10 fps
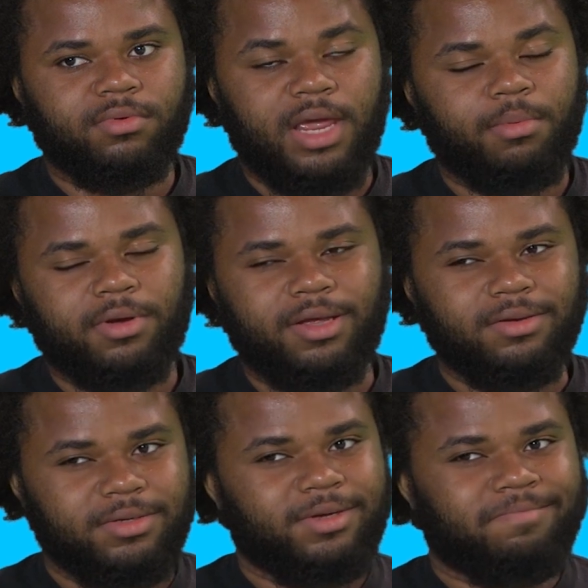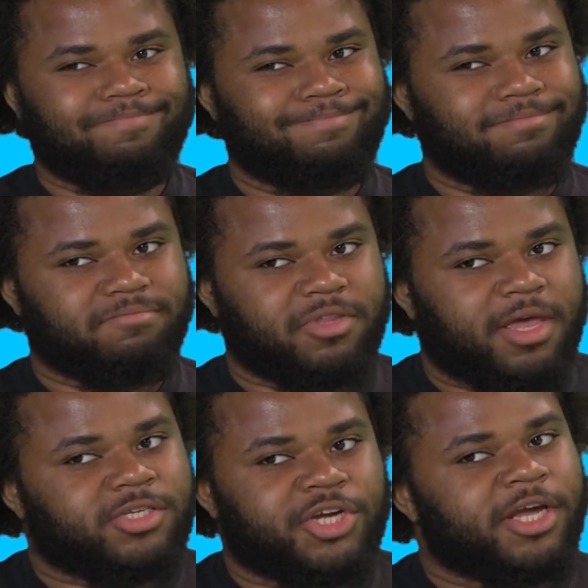neighborhood but the
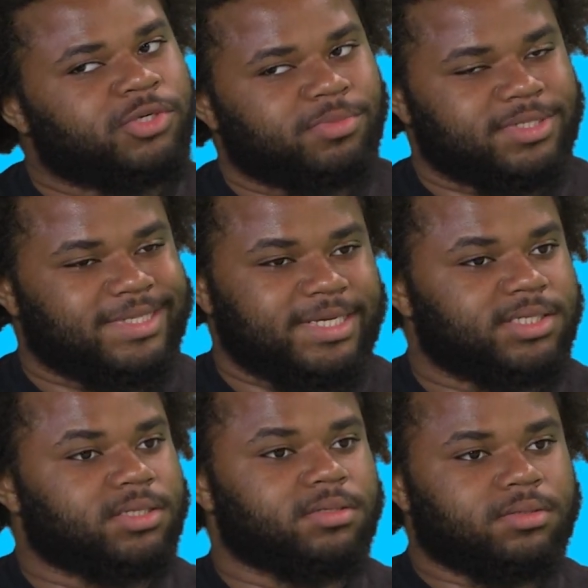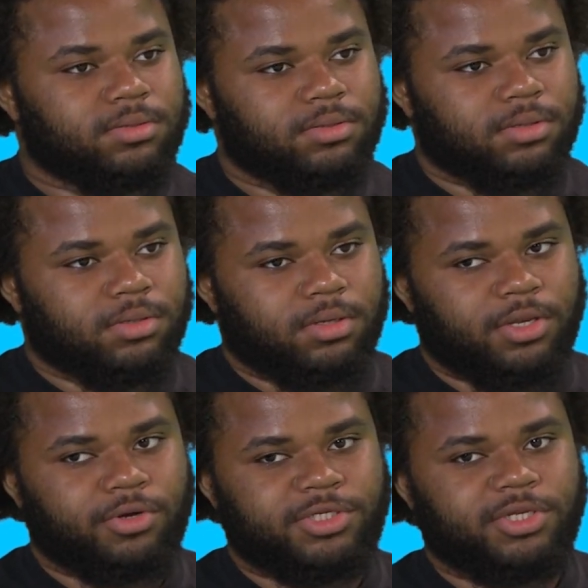education was decent. Mm-hmm.
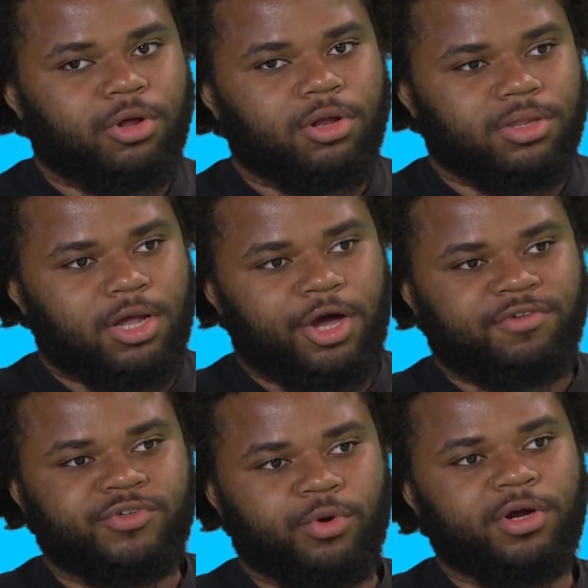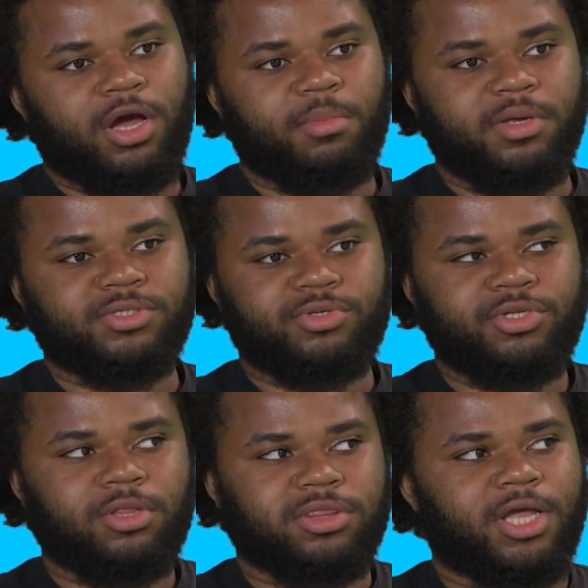There's still a lot of shortcomings. There's
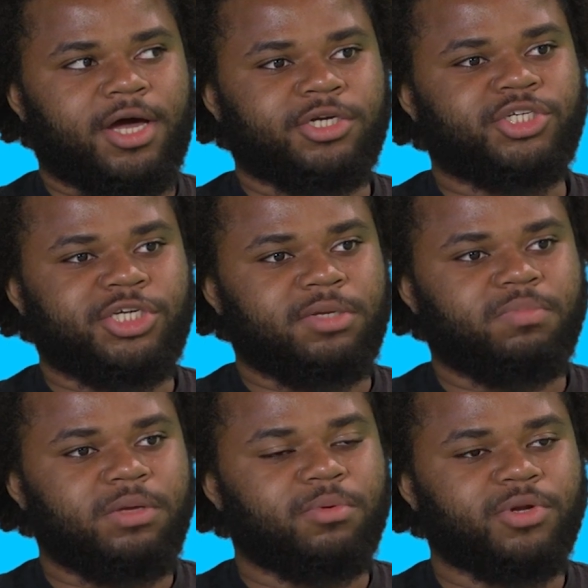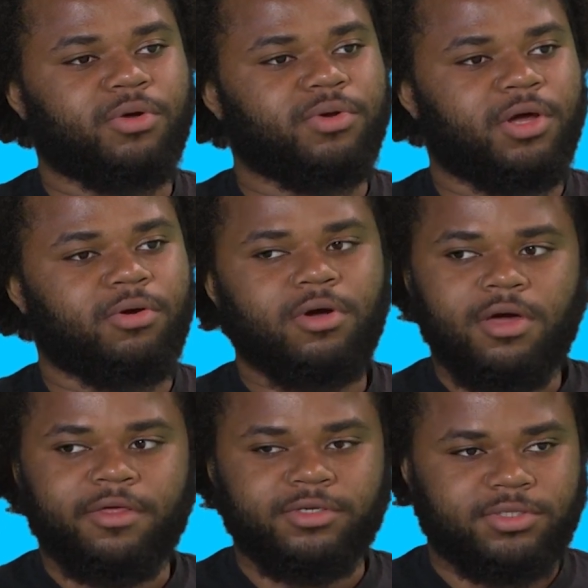still a lot of shit people don't know.
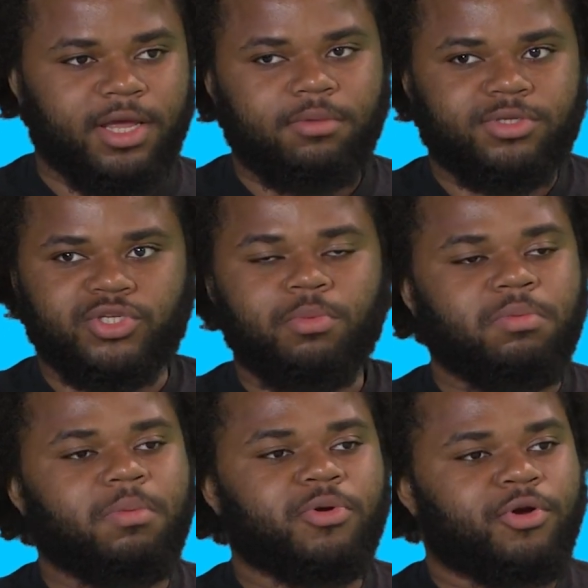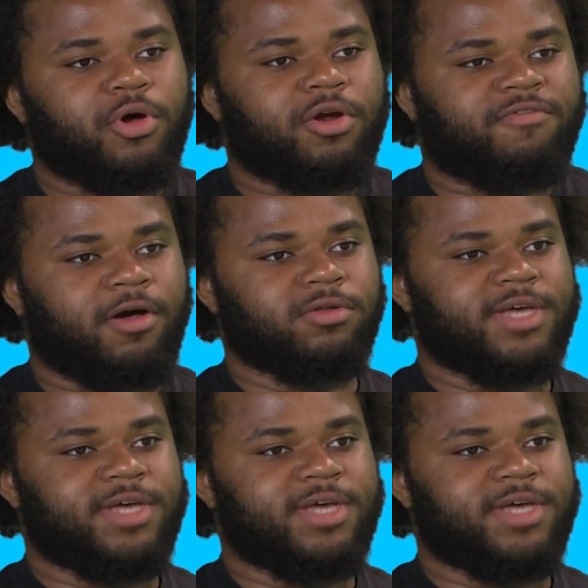There's like so many people don't know how to file